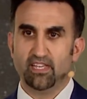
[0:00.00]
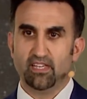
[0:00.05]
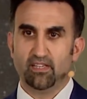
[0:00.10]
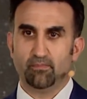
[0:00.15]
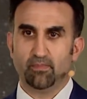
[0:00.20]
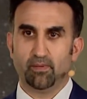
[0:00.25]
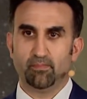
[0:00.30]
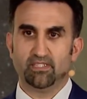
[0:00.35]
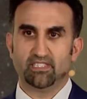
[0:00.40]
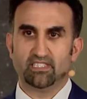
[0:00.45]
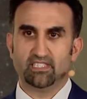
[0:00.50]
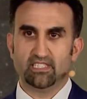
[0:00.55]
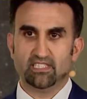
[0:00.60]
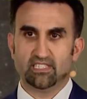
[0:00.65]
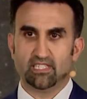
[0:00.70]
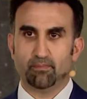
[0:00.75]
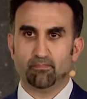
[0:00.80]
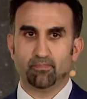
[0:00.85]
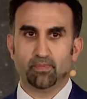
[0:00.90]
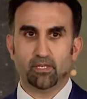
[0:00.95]
maybe see
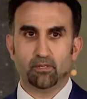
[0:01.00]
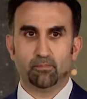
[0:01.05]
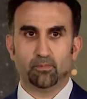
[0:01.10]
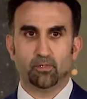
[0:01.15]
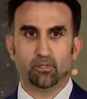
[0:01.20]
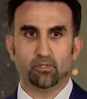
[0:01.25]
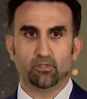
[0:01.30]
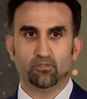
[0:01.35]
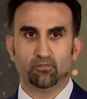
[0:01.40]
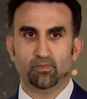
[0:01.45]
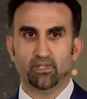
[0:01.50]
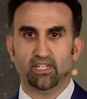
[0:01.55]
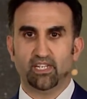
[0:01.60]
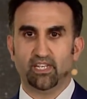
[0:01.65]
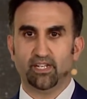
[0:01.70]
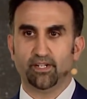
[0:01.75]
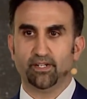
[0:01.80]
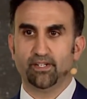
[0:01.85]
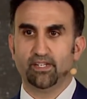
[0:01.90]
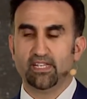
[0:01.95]
some people who've been
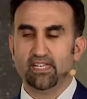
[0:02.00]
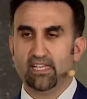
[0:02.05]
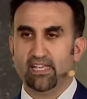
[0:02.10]
here.